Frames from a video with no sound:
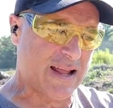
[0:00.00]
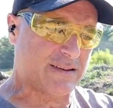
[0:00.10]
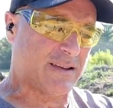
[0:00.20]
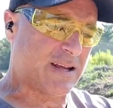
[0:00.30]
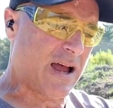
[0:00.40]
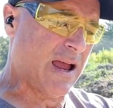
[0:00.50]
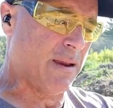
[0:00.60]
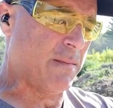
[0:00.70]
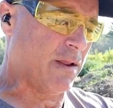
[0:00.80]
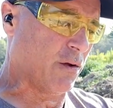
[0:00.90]
at the
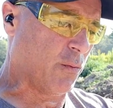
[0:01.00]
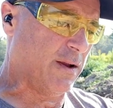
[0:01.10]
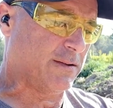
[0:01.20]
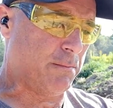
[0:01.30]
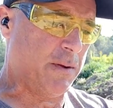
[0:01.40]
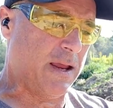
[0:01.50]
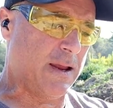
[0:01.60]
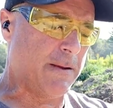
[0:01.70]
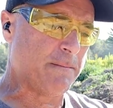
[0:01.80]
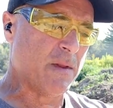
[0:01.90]
time, and the reason
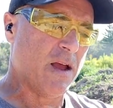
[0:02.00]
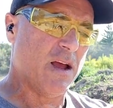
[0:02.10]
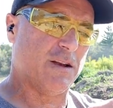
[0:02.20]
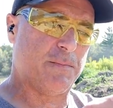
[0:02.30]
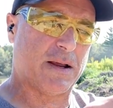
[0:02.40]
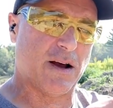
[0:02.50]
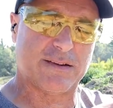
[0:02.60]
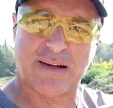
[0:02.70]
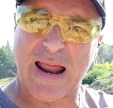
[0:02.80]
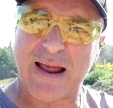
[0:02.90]
being is
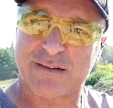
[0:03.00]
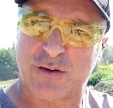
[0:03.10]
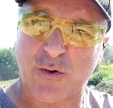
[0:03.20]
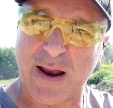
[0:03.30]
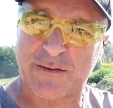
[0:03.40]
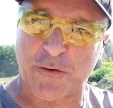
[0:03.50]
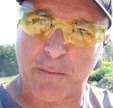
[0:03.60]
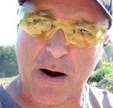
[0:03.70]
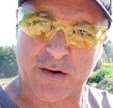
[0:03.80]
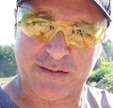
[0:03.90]
because it has a
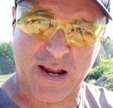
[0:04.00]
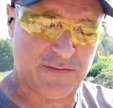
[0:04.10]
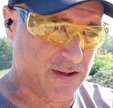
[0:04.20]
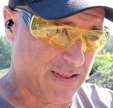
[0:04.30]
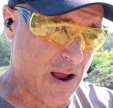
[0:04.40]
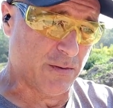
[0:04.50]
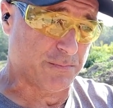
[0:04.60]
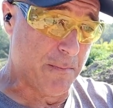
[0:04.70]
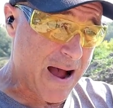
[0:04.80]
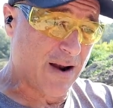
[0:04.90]
transfer bar safety. That
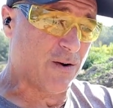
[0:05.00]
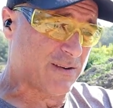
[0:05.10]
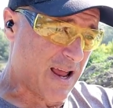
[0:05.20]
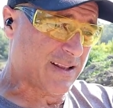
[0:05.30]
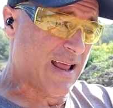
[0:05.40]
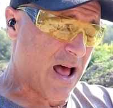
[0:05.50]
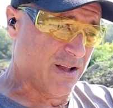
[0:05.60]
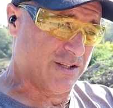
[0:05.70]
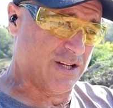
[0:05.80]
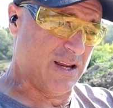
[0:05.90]
was modern
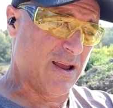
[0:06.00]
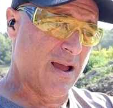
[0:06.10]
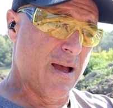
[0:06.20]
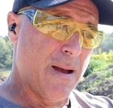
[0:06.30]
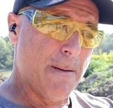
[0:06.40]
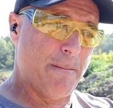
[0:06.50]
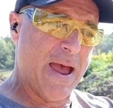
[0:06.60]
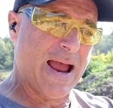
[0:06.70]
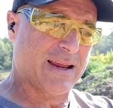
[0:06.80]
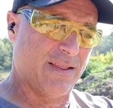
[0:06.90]
technology
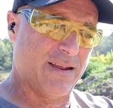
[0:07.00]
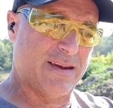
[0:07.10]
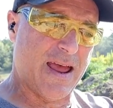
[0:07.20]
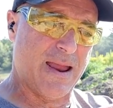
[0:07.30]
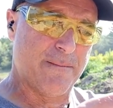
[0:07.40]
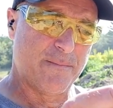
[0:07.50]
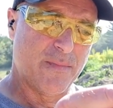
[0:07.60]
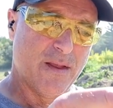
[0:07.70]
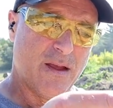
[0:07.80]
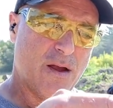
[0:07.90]
back in the day.
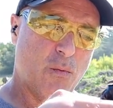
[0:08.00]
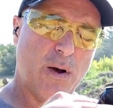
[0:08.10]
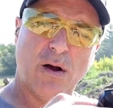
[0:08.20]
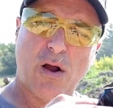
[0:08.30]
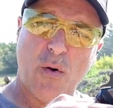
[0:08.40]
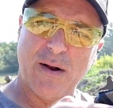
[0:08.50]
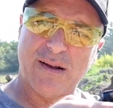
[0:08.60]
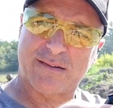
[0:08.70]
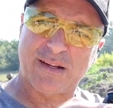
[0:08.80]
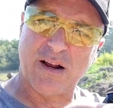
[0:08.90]
It will go
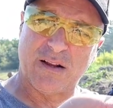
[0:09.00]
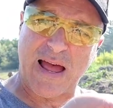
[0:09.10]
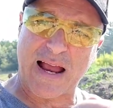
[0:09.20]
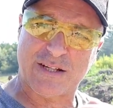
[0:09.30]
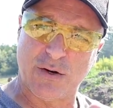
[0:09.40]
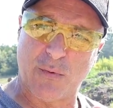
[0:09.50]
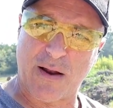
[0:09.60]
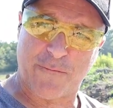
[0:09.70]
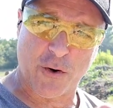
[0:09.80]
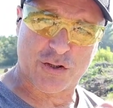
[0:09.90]
into single action.
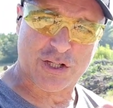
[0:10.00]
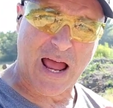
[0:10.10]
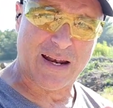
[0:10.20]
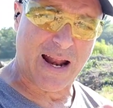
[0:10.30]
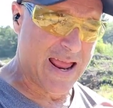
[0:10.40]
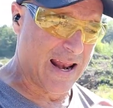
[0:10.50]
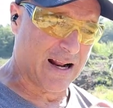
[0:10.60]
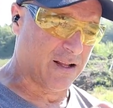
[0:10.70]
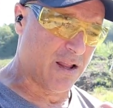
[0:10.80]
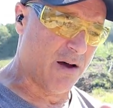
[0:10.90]
When I first shot it, I had
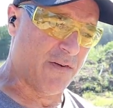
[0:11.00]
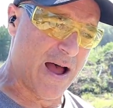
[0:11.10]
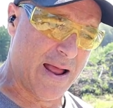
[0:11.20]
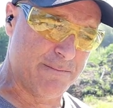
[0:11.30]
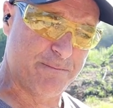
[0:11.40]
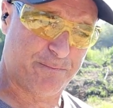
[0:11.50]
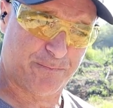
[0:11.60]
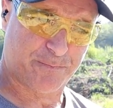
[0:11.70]
a glove on